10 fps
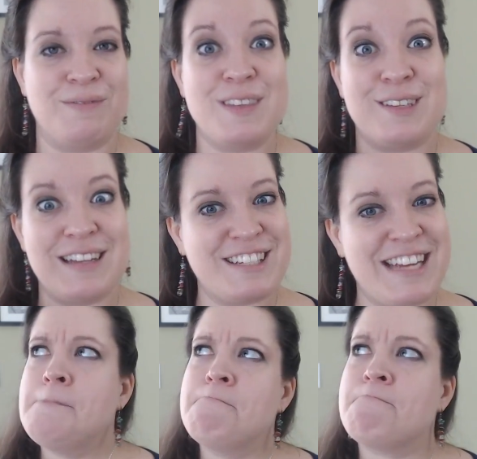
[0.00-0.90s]
So,
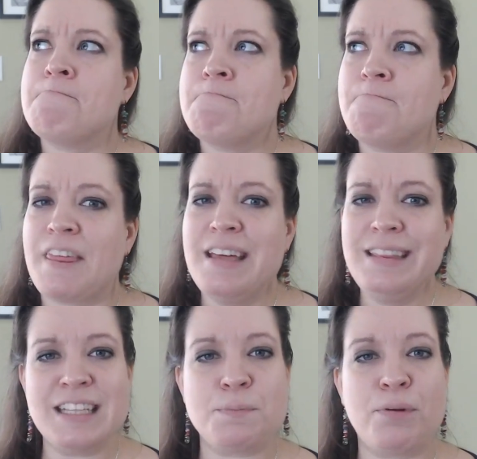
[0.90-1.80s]
I think
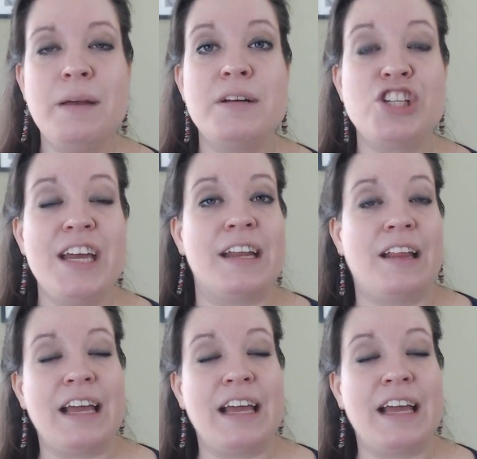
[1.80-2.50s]
that's pretty much it.